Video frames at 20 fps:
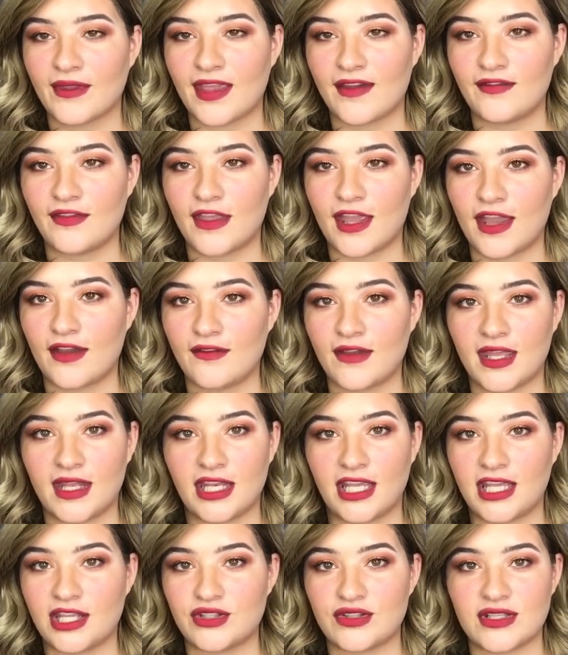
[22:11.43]
if they have
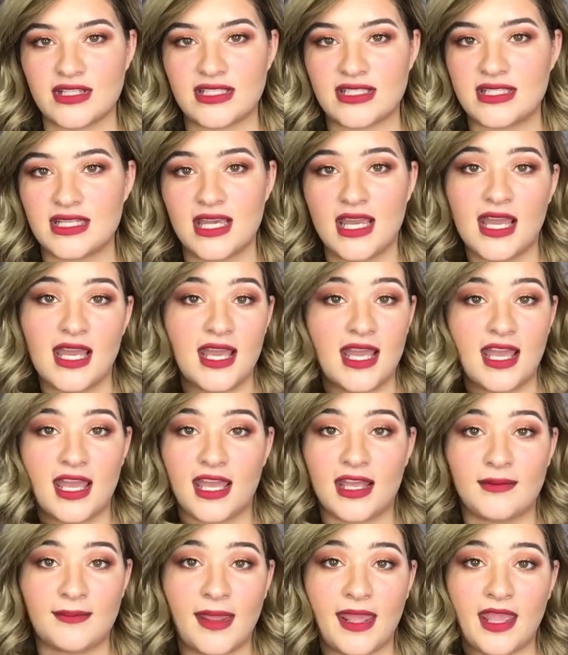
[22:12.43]
any interest
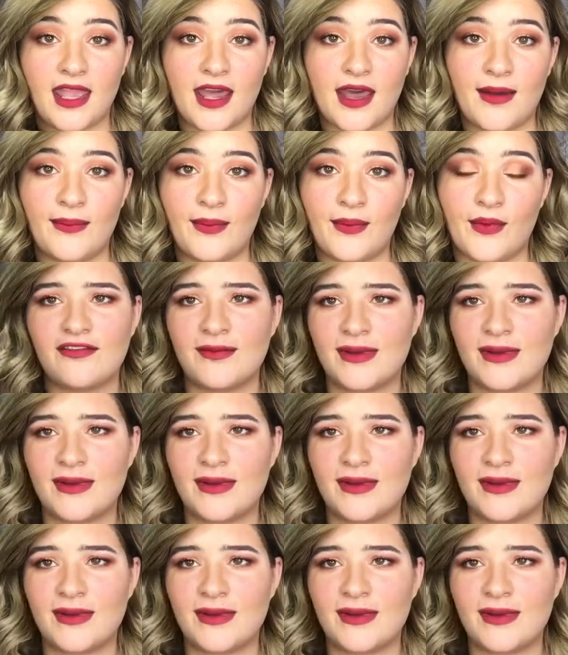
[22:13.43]
in makeup.